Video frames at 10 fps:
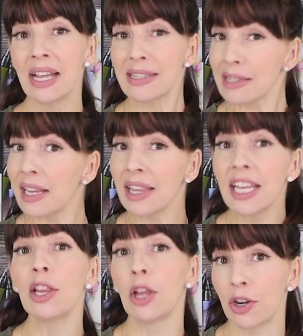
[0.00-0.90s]

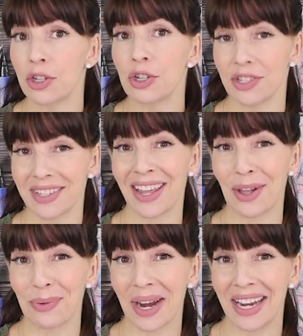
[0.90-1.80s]
slightly larger
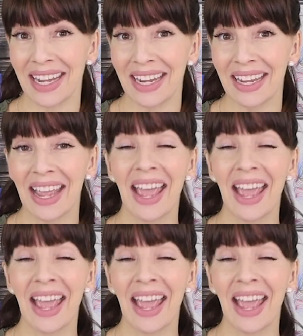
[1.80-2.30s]
scale writing,